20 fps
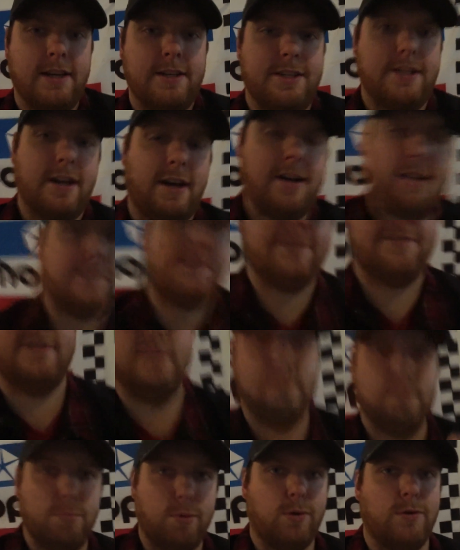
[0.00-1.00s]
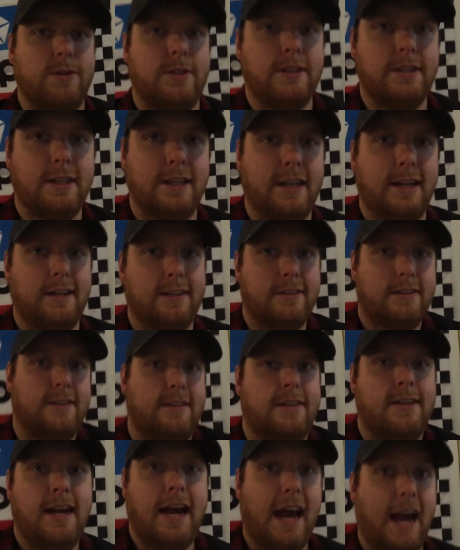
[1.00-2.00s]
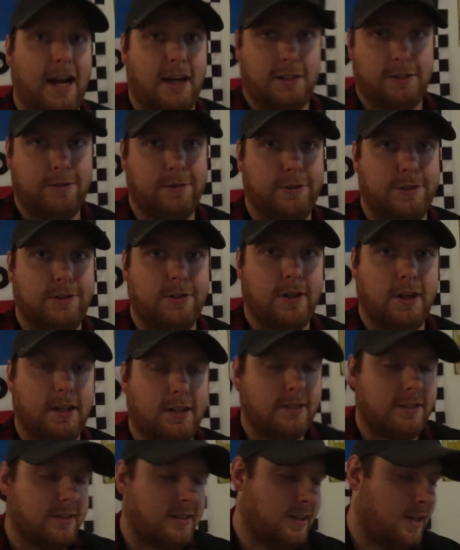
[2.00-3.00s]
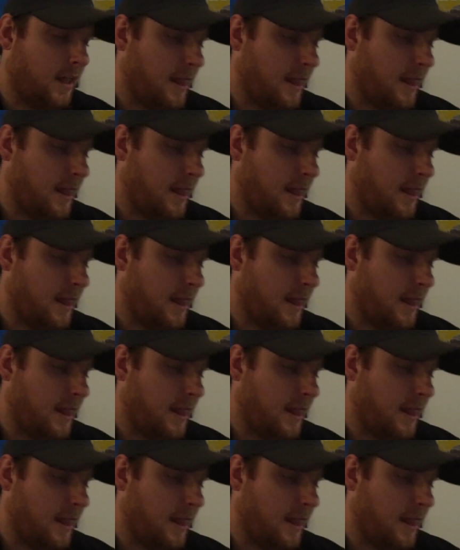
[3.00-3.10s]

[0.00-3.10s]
tough, bolted together actual trucks.